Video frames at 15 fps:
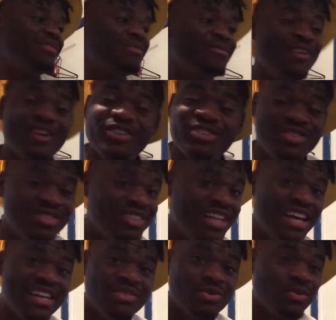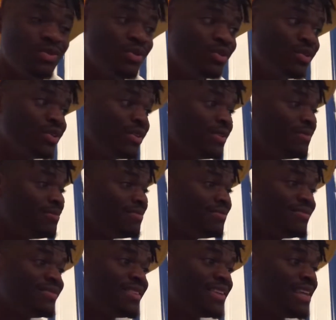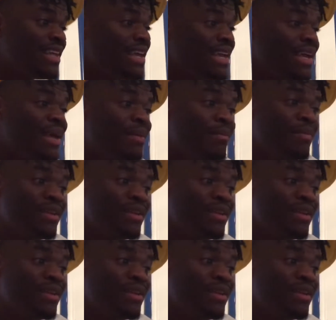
Virtue's Last Reward, and